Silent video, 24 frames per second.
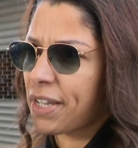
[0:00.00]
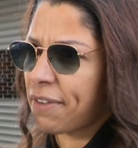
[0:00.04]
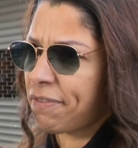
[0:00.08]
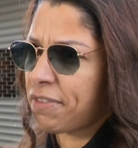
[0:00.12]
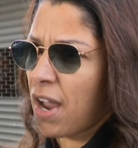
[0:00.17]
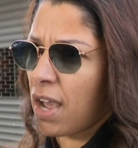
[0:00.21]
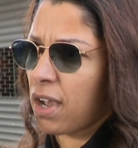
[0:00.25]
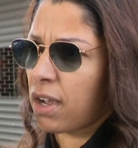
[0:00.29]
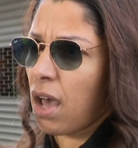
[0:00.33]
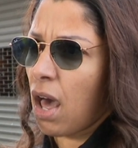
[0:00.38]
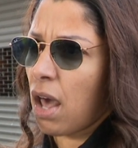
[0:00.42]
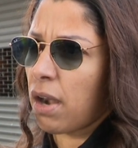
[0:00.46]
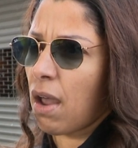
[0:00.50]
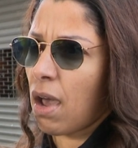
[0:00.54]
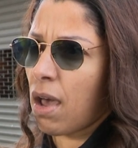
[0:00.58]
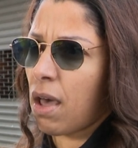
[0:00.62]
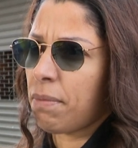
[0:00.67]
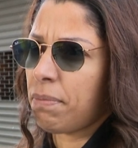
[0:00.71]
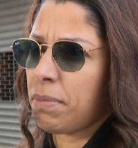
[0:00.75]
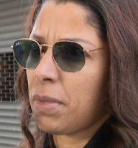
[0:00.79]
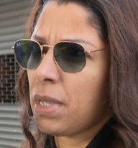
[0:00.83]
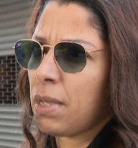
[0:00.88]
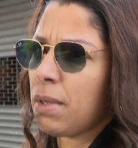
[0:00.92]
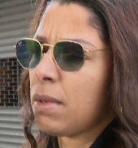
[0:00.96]
have not gone
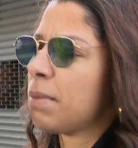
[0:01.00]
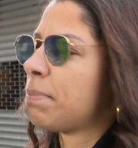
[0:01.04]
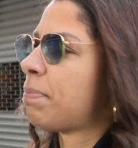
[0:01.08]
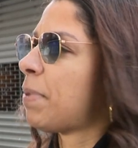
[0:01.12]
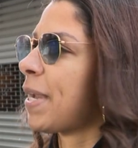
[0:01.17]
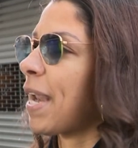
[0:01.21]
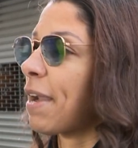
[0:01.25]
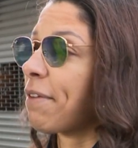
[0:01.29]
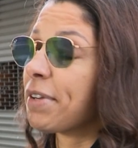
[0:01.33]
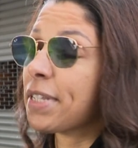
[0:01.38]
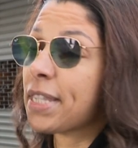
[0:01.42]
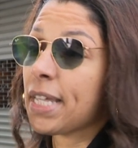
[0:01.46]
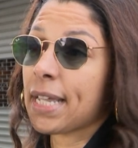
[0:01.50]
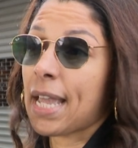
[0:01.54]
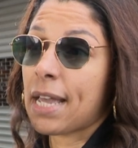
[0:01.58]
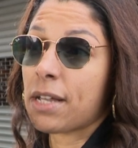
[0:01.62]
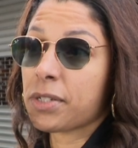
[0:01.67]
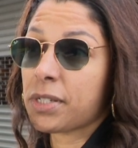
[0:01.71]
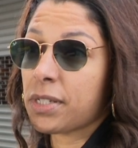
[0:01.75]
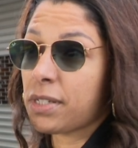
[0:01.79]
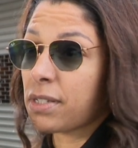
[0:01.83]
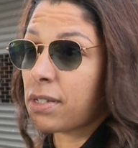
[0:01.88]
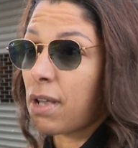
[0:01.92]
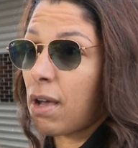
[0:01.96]
up, but everything
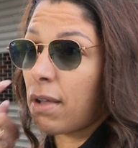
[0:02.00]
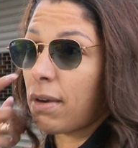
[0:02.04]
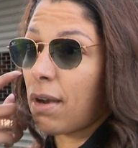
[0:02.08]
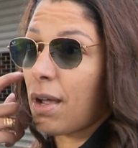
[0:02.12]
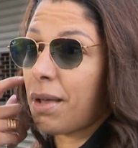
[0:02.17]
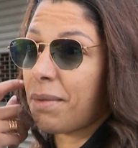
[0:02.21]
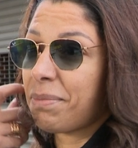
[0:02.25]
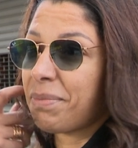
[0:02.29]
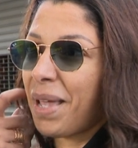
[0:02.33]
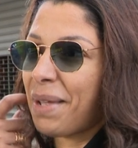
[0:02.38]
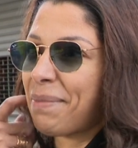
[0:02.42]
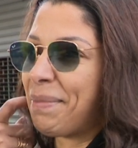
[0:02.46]
else has gone up.